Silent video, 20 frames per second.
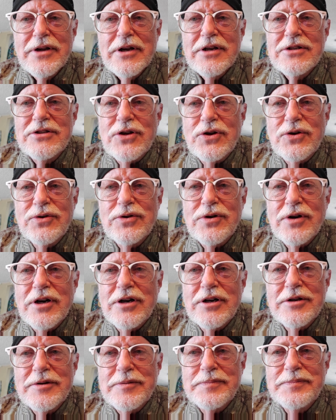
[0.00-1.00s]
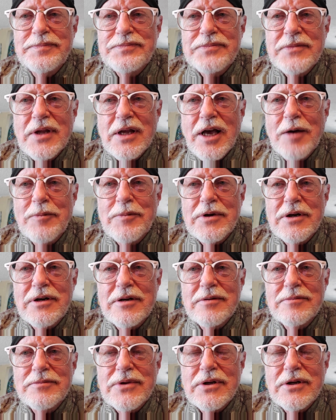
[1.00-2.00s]
So, um, I'm
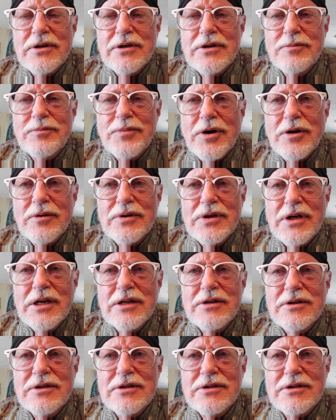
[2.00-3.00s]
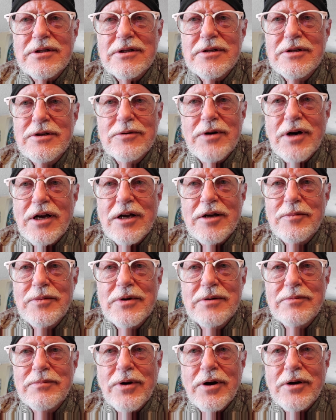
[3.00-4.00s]
going to probably end this. You're not going to
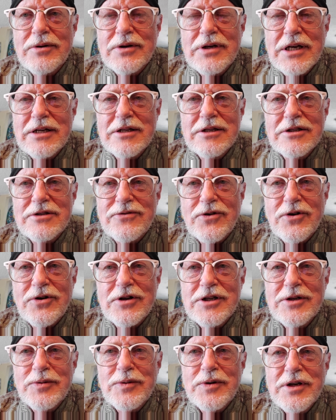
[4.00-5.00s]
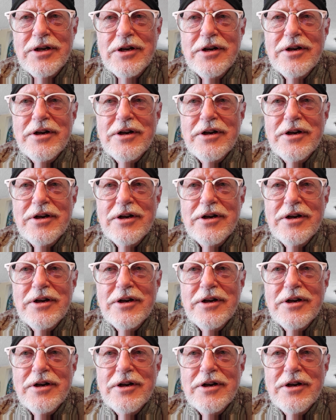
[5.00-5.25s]
be probably getting this far anyway.